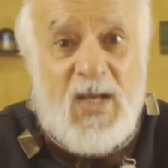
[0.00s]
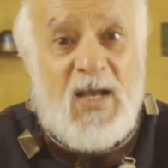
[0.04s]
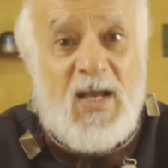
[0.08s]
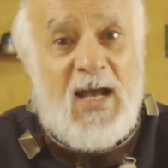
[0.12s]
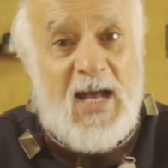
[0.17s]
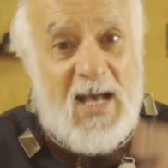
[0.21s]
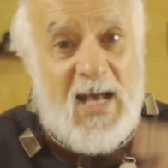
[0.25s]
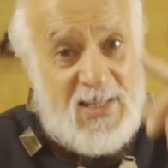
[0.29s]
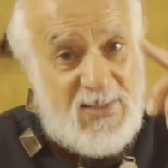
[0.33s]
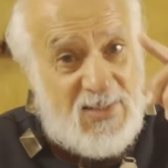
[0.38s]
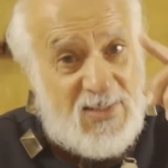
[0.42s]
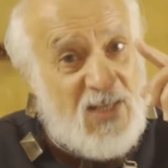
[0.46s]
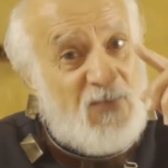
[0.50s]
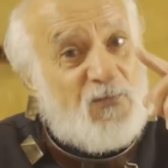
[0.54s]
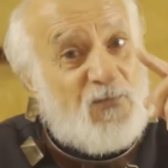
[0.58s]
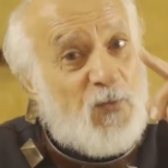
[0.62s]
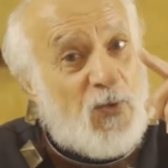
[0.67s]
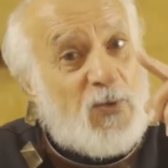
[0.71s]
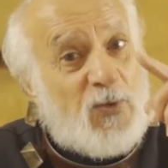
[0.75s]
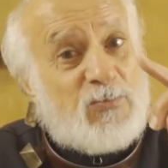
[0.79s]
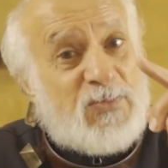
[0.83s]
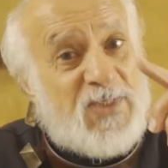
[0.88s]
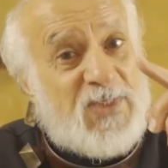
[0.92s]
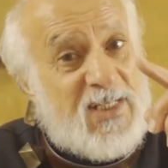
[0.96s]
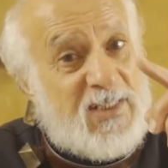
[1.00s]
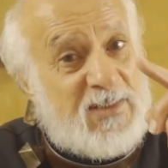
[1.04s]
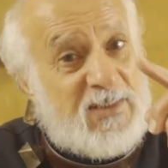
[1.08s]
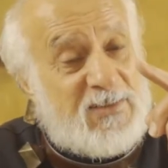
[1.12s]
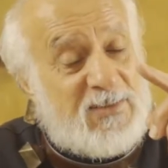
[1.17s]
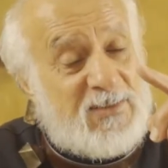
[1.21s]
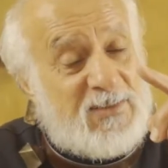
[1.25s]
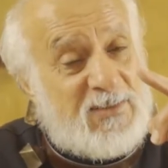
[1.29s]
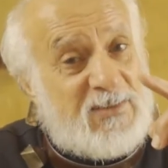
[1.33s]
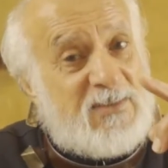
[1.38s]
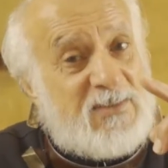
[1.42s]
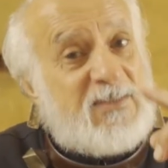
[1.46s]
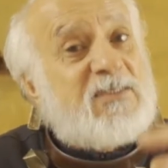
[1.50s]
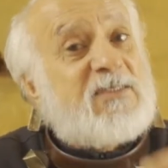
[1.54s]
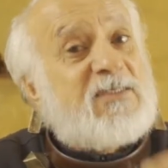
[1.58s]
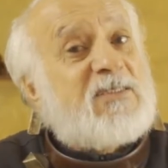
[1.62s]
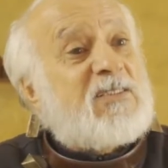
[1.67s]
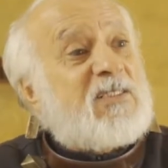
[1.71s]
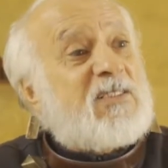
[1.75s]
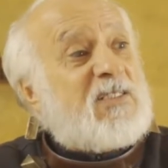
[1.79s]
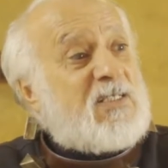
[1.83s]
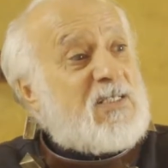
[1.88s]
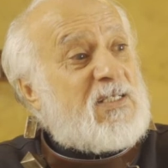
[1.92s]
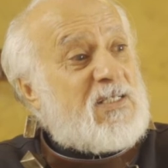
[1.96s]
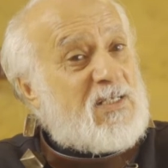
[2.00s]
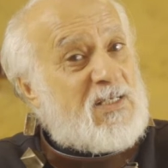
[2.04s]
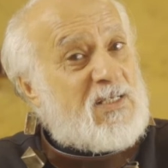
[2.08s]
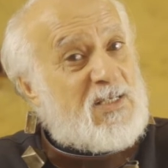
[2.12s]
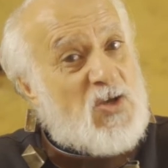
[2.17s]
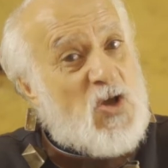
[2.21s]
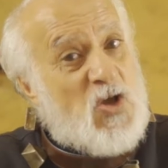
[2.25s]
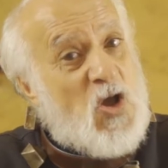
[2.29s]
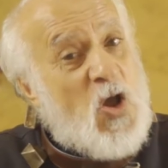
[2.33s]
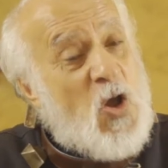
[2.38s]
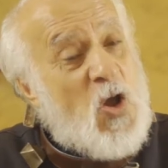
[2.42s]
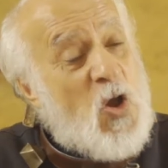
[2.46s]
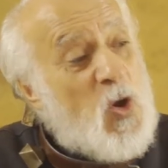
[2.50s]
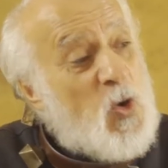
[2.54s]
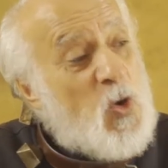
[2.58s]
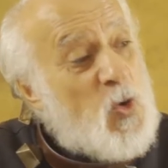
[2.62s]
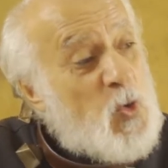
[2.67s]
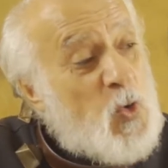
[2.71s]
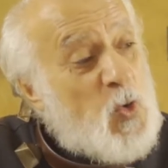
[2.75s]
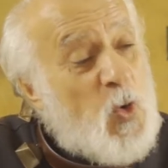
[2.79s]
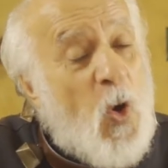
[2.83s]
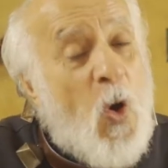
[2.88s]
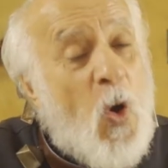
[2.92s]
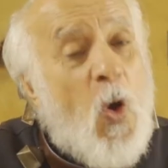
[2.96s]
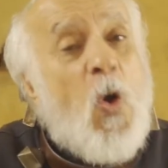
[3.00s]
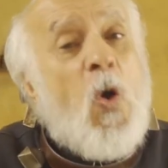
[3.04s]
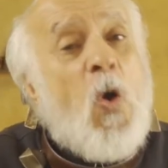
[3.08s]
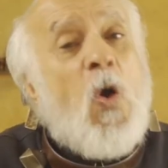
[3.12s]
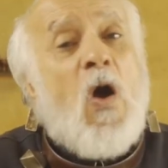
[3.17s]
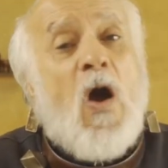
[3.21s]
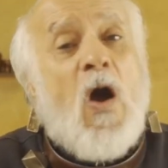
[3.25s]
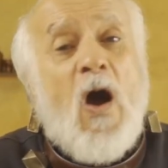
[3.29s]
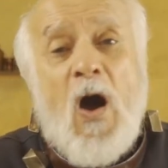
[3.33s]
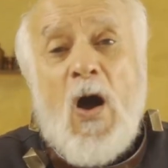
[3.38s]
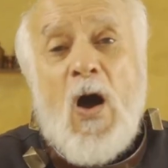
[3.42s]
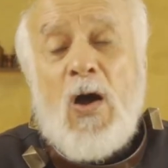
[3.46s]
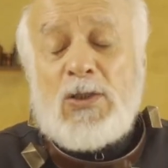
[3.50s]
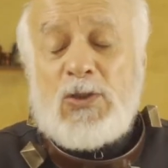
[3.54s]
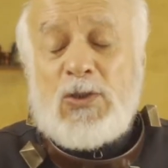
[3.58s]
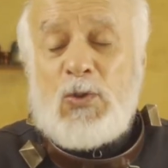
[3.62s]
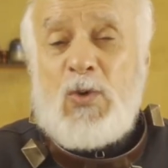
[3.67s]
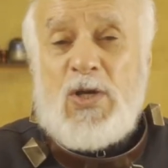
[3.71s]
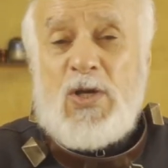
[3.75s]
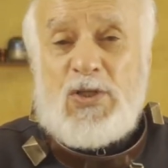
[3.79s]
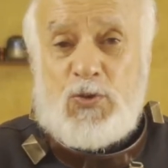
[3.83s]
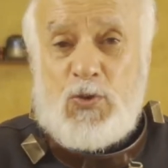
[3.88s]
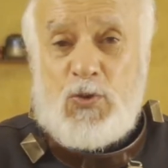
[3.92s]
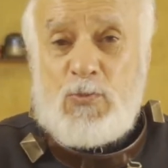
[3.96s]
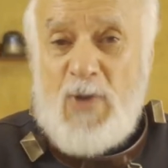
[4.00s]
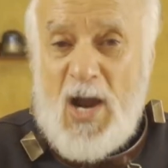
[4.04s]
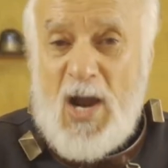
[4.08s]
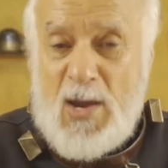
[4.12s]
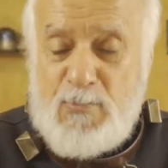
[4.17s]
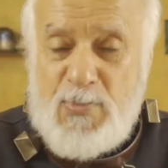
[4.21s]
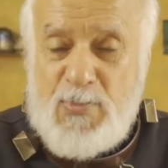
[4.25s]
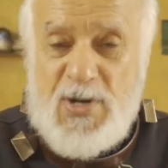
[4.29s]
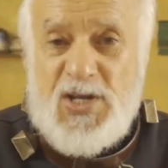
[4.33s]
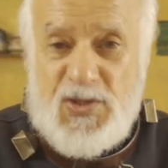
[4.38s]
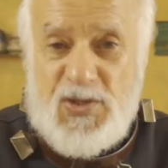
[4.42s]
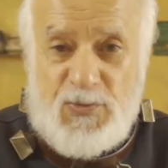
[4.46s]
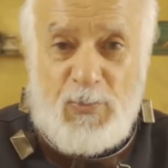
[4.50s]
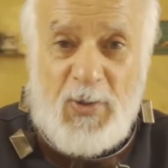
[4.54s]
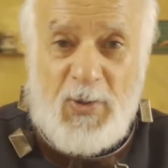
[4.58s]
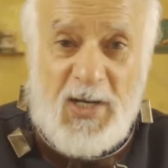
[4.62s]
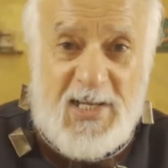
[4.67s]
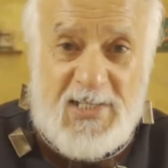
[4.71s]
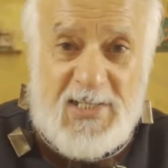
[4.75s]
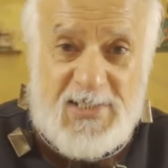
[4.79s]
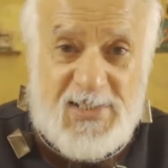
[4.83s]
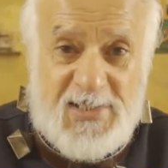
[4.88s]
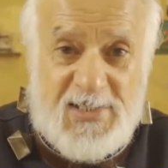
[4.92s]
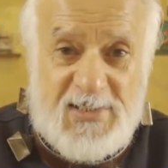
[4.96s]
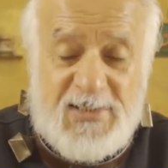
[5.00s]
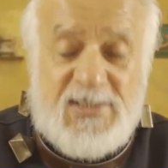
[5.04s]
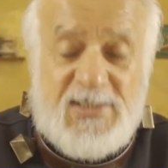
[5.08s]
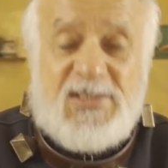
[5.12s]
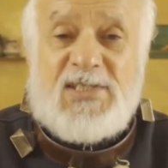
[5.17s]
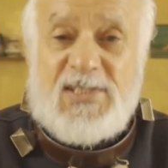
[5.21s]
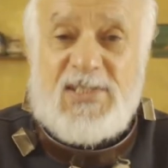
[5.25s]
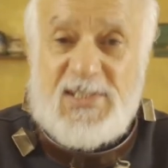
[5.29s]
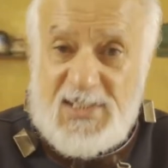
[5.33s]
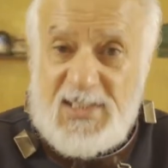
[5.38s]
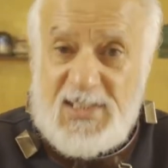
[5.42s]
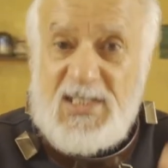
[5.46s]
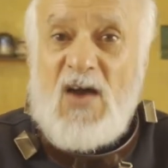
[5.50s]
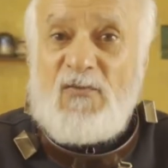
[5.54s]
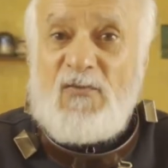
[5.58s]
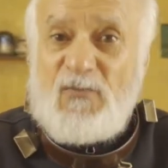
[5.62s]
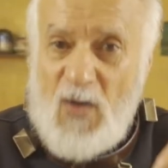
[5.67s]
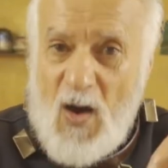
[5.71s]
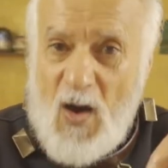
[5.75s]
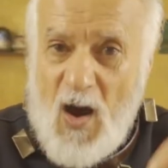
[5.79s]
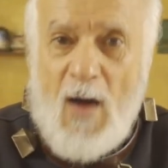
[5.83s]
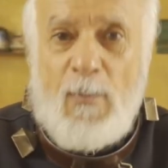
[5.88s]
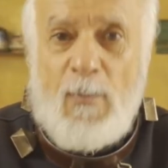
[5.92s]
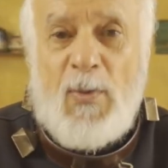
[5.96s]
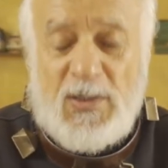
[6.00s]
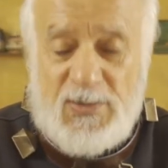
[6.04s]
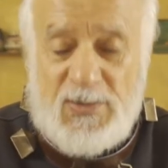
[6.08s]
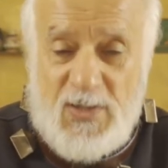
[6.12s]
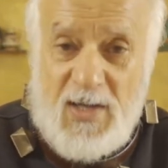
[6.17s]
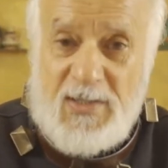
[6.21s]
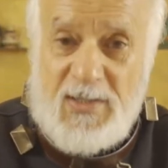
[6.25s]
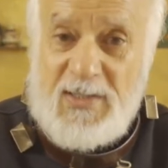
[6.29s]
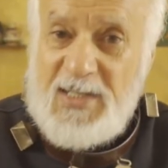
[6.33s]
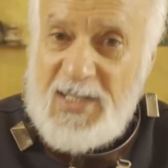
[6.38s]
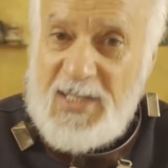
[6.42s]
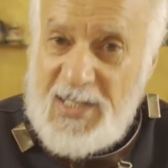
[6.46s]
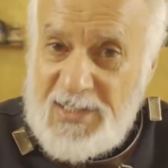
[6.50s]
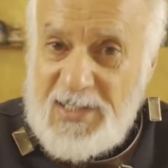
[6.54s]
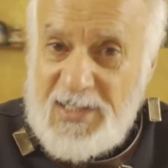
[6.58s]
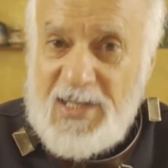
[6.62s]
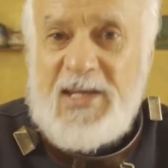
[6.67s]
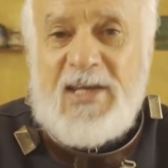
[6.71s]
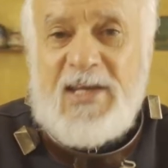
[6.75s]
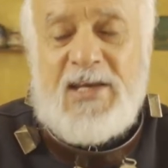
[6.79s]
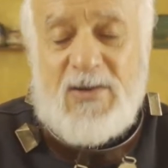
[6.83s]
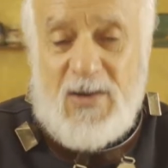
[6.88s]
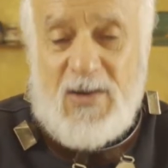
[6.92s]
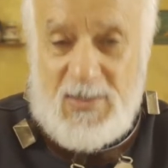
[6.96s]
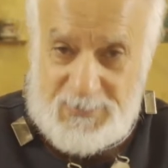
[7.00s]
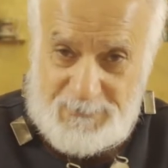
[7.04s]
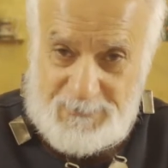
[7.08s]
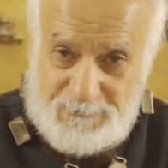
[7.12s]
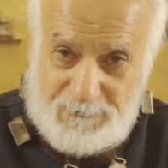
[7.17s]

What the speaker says: And then from there, go all the way to my birthplace, city of Abadan in Iran,